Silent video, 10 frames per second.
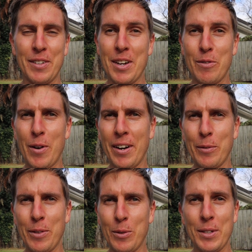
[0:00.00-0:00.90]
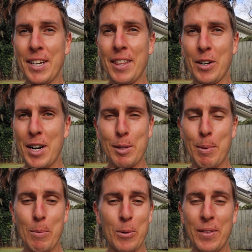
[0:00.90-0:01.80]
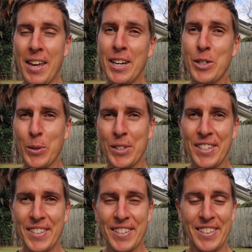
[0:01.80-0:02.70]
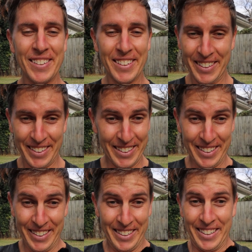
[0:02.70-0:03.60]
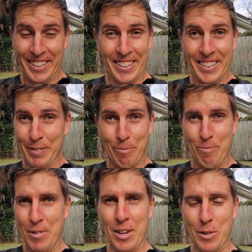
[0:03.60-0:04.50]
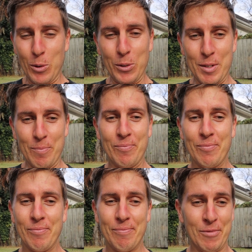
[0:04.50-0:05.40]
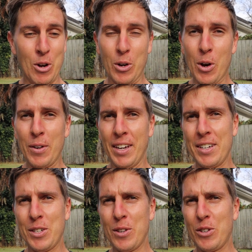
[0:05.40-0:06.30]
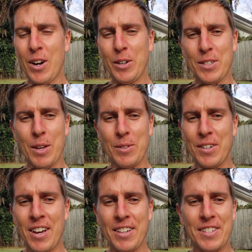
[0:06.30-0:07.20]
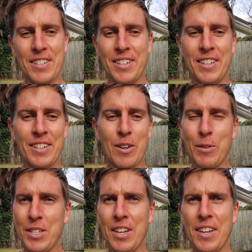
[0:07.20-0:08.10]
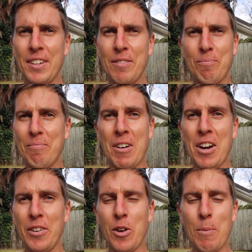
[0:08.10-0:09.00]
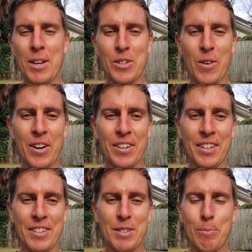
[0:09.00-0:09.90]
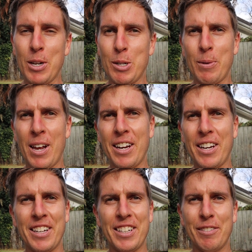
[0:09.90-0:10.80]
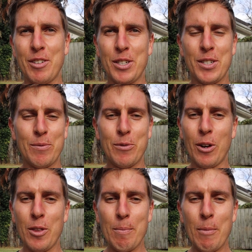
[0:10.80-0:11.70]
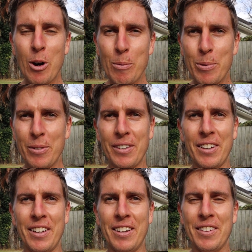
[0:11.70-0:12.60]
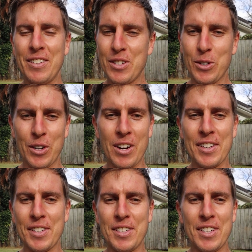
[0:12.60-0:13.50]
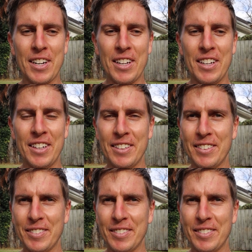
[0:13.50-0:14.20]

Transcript: and yeah, running with all these other crazy people in their head torches, and yeah, awesome. Got going into the trails, that was nice, and obviously I didn't know my surroundings, pitch black, just followed the mob and just took it nice and steady.